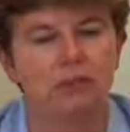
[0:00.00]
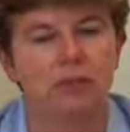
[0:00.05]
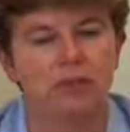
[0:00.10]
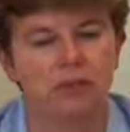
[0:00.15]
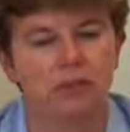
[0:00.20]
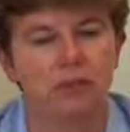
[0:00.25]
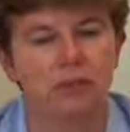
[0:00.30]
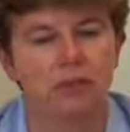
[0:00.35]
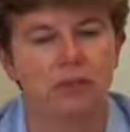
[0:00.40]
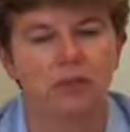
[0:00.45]
if you
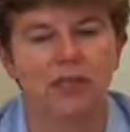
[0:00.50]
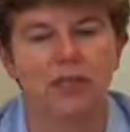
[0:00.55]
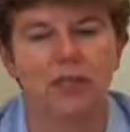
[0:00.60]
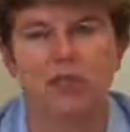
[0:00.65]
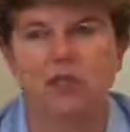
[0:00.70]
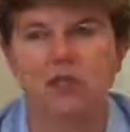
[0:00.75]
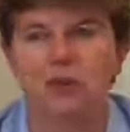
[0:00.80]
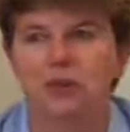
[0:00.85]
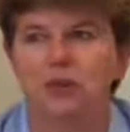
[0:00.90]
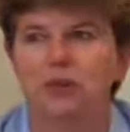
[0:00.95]
meet one,
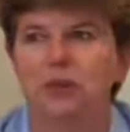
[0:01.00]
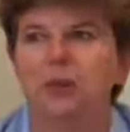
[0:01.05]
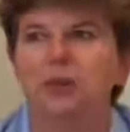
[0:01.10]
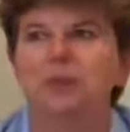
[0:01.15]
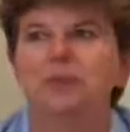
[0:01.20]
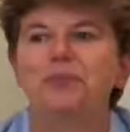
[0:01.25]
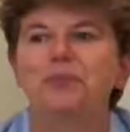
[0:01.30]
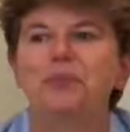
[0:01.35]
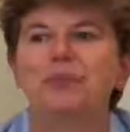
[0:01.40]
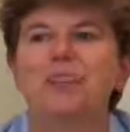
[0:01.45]
I can assure
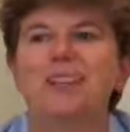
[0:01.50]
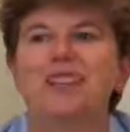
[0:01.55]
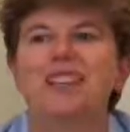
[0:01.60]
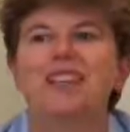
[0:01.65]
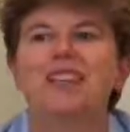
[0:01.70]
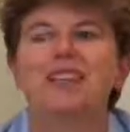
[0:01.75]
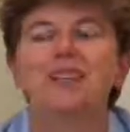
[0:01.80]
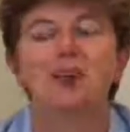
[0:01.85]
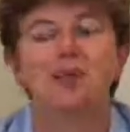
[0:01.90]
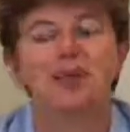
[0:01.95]
you.
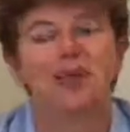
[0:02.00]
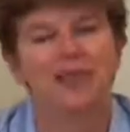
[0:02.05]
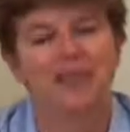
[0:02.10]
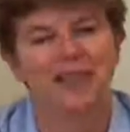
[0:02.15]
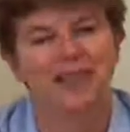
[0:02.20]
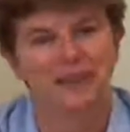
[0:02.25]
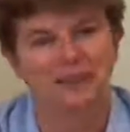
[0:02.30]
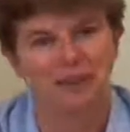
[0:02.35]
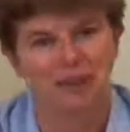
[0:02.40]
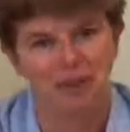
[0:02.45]
Not
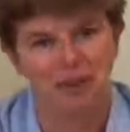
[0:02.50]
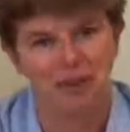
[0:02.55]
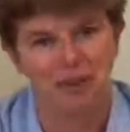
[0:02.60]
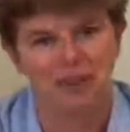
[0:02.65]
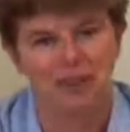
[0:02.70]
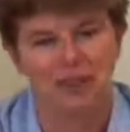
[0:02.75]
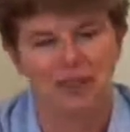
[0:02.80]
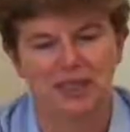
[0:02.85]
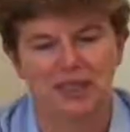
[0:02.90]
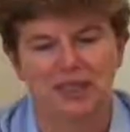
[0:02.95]
that I have any
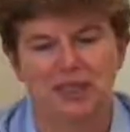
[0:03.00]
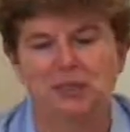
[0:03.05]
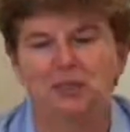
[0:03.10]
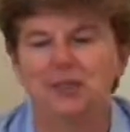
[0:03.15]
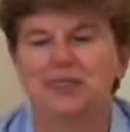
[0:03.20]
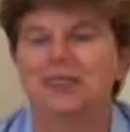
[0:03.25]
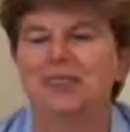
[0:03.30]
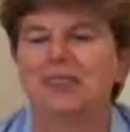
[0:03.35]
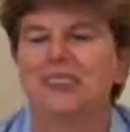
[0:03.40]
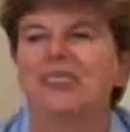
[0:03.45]
personal
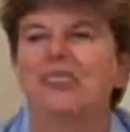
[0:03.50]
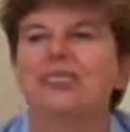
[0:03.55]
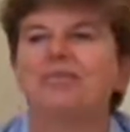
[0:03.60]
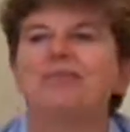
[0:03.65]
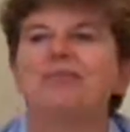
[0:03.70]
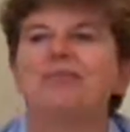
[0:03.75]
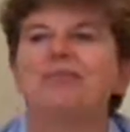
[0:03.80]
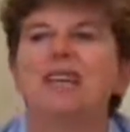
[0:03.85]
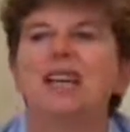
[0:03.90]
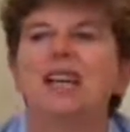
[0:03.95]

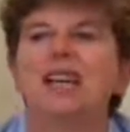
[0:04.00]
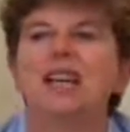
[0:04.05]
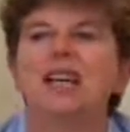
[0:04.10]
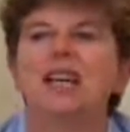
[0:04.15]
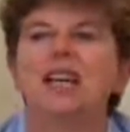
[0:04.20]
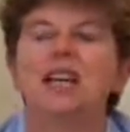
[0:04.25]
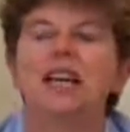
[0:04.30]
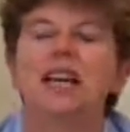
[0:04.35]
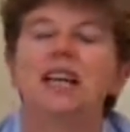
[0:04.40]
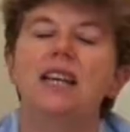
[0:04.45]
experience.
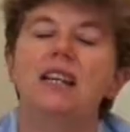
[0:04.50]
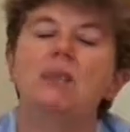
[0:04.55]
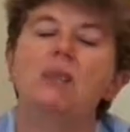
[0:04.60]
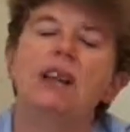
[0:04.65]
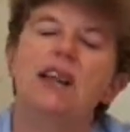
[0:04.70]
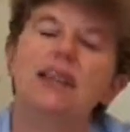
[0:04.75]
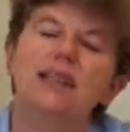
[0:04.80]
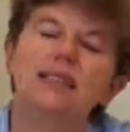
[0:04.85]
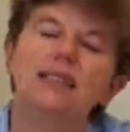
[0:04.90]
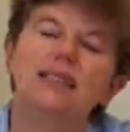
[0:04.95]

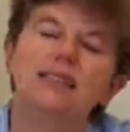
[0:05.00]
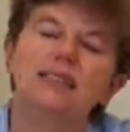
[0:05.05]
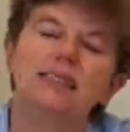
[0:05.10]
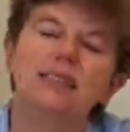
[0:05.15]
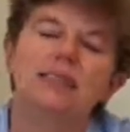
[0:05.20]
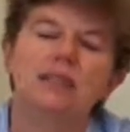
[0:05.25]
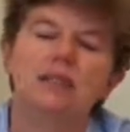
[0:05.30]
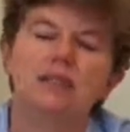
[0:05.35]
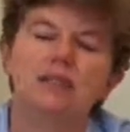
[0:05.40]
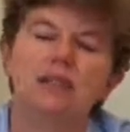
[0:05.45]
Anyway, Ali
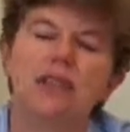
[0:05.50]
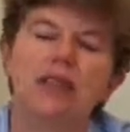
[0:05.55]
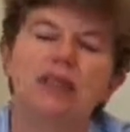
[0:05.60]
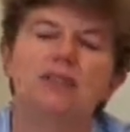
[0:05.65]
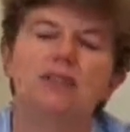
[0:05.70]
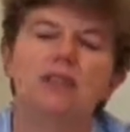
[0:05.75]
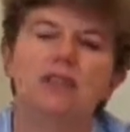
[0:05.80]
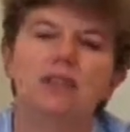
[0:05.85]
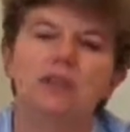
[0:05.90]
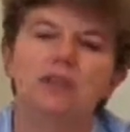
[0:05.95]
Sese
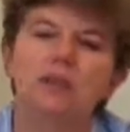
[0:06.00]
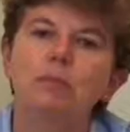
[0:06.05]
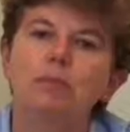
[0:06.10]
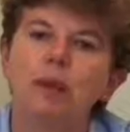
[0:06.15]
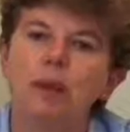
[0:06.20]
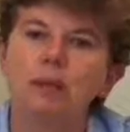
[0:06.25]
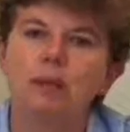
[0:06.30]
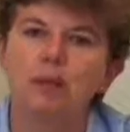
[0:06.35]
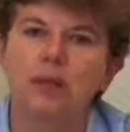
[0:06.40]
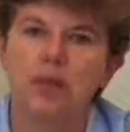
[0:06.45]
would have to
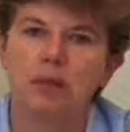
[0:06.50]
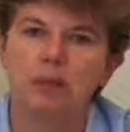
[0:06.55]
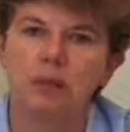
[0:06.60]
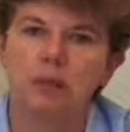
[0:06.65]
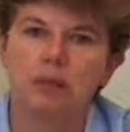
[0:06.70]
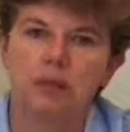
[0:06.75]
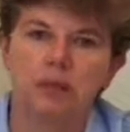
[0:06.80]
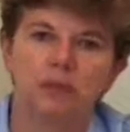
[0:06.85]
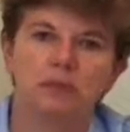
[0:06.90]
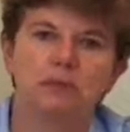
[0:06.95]
creep up on the
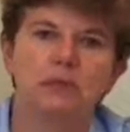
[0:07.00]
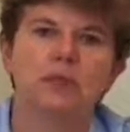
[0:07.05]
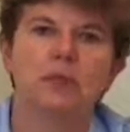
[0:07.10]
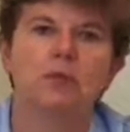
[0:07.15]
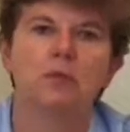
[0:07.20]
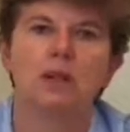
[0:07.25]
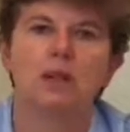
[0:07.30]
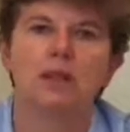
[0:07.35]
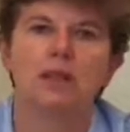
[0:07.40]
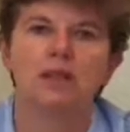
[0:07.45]

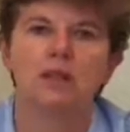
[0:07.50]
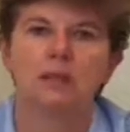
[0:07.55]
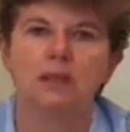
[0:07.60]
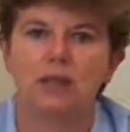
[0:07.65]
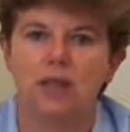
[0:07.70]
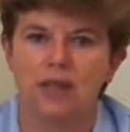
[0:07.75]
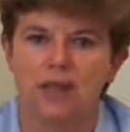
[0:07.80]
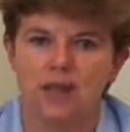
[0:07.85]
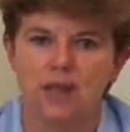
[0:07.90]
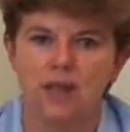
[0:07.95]
hippopotamus while
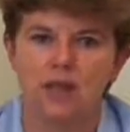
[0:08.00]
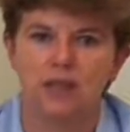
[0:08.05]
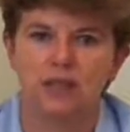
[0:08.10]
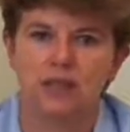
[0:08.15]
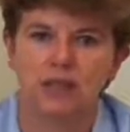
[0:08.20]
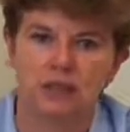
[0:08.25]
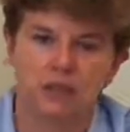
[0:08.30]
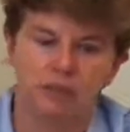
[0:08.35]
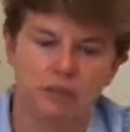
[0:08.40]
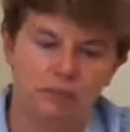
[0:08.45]
they were
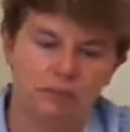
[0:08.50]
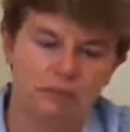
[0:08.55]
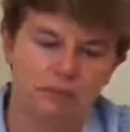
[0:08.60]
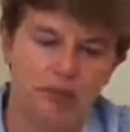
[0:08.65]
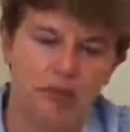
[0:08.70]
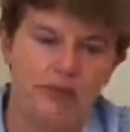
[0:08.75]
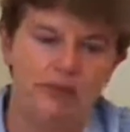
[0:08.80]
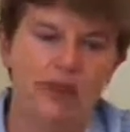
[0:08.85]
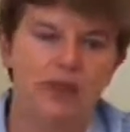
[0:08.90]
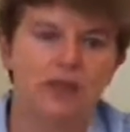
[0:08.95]
actually
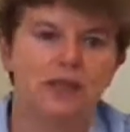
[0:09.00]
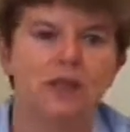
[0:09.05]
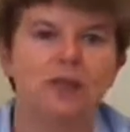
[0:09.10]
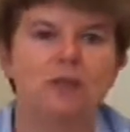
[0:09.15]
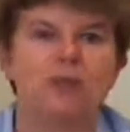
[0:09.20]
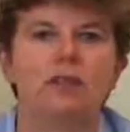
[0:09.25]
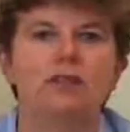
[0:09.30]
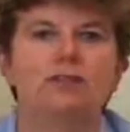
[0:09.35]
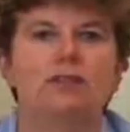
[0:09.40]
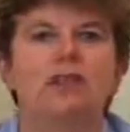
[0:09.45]
bathing
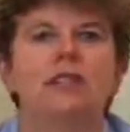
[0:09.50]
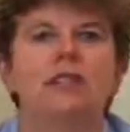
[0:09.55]
in the